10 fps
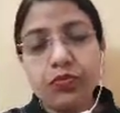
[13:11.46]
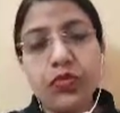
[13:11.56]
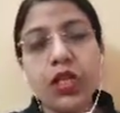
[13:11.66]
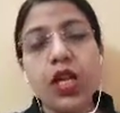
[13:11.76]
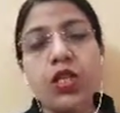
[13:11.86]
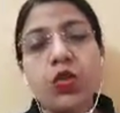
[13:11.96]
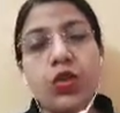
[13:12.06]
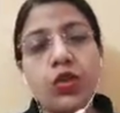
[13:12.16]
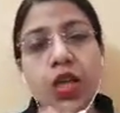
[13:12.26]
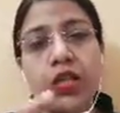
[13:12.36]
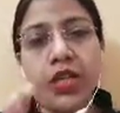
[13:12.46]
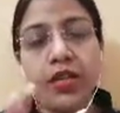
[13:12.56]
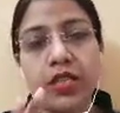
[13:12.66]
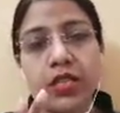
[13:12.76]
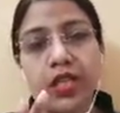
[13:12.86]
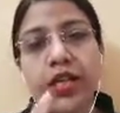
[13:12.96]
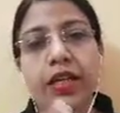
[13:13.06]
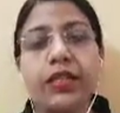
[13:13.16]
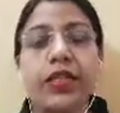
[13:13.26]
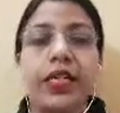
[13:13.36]
So the judge, he hears till
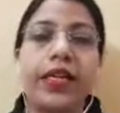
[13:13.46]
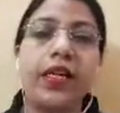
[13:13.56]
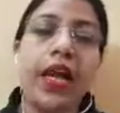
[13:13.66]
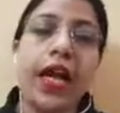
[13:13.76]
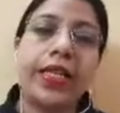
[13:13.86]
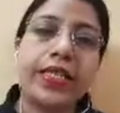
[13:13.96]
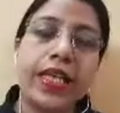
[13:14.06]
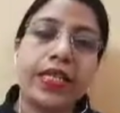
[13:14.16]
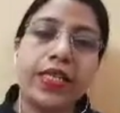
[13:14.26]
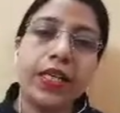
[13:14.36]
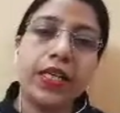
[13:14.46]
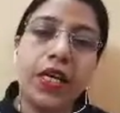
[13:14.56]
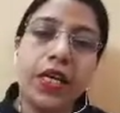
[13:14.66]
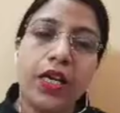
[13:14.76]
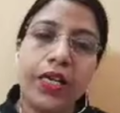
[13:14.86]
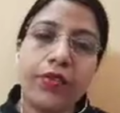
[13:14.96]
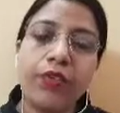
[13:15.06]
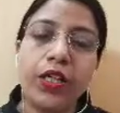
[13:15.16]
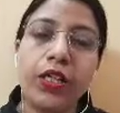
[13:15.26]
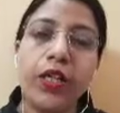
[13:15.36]
here, and he says that he further
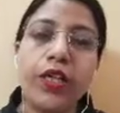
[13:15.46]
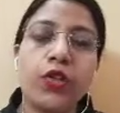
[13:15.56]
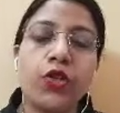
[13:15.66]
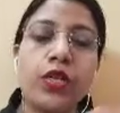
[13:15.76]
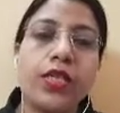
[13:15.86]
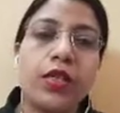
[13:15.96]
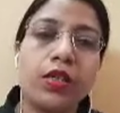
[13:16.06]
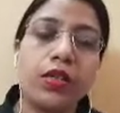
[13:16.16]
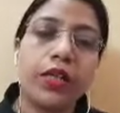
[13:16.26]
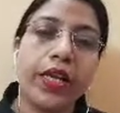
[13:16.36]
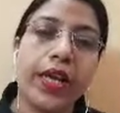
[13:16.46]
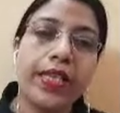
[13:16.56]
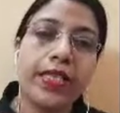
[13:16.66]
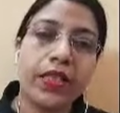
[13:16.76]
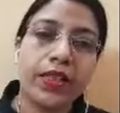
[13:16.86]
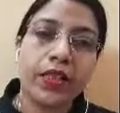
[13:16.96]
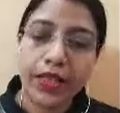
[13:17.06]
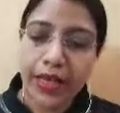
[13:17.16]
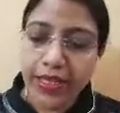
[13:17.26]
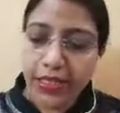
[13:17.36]
adjourns the case till the
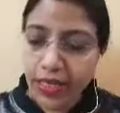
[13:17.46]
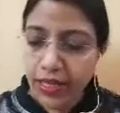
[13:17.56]
next date.